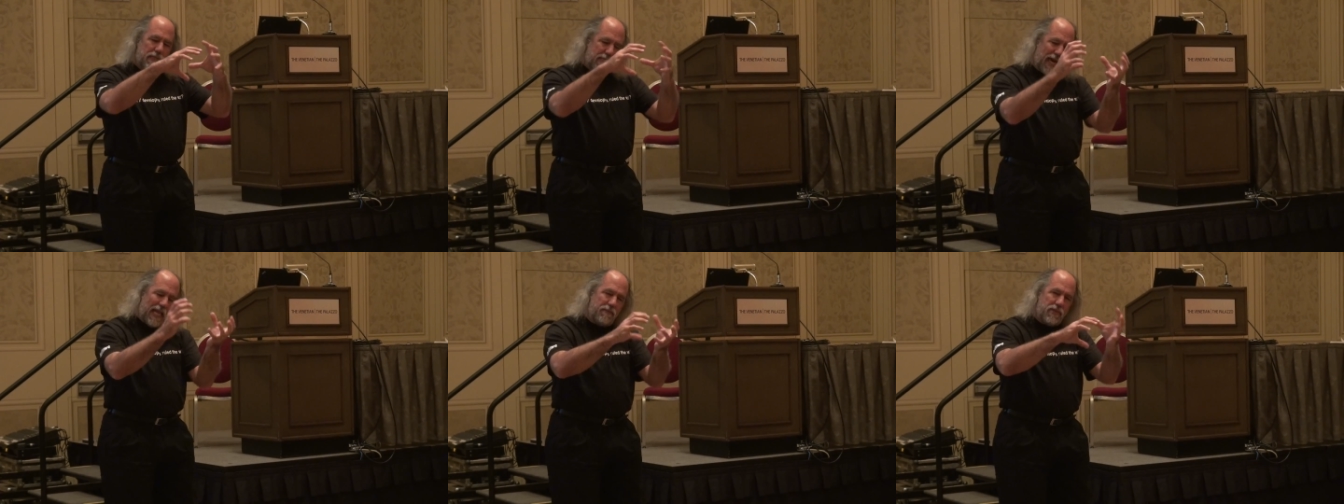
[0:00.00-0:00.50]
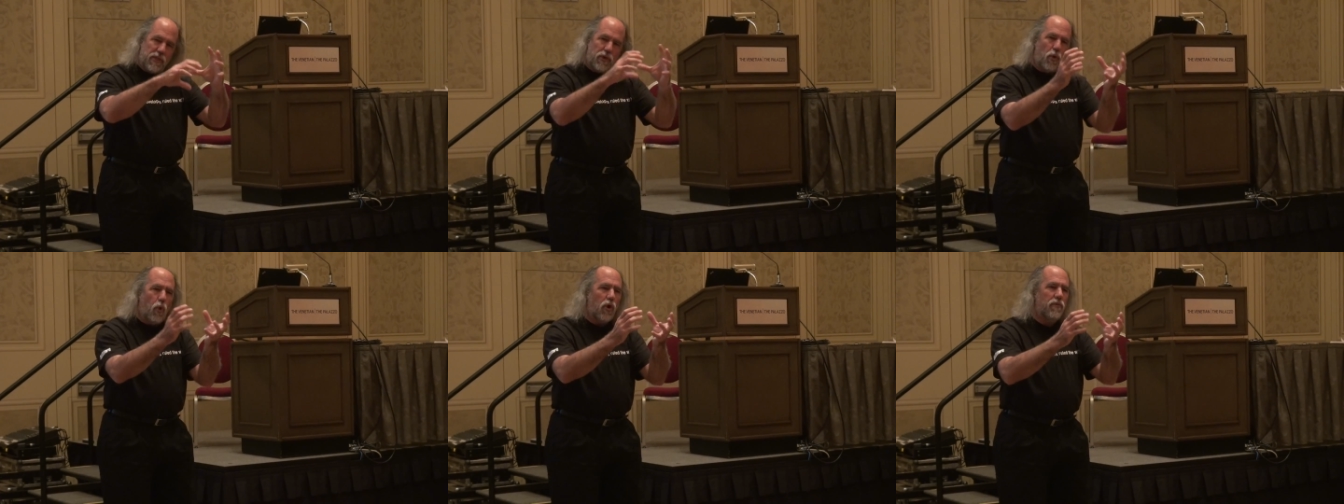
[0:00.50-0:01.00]
kind of at the
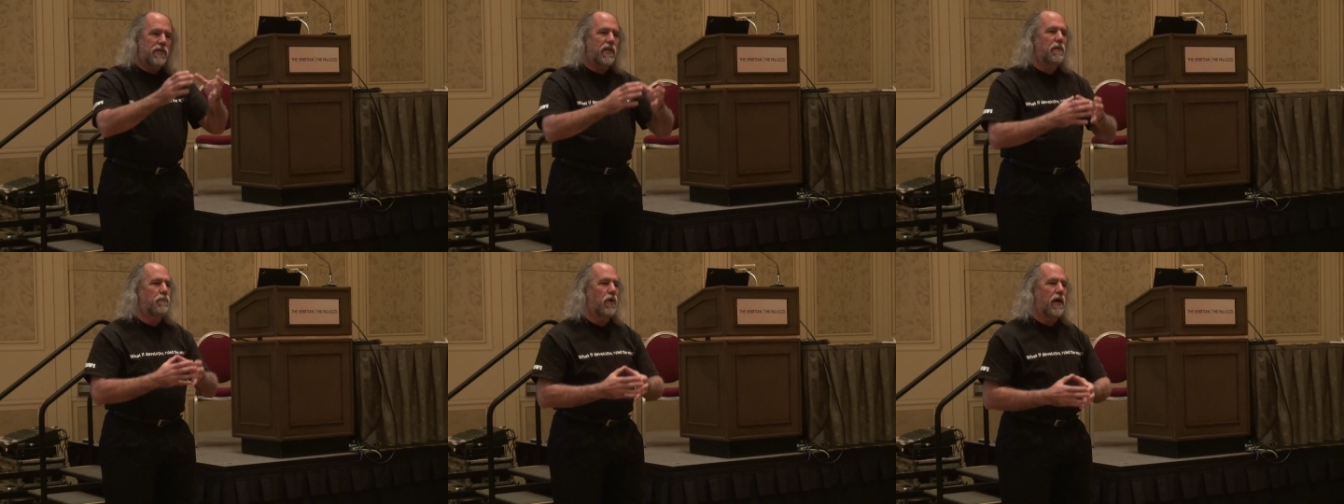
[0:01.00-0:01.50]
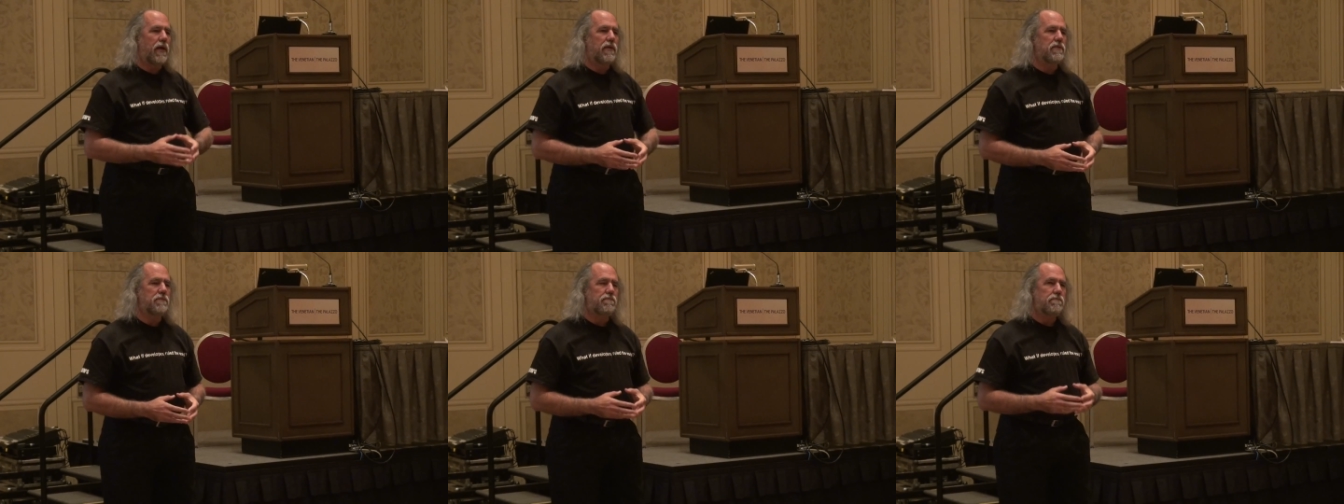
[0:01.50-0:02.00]
core of an enterprise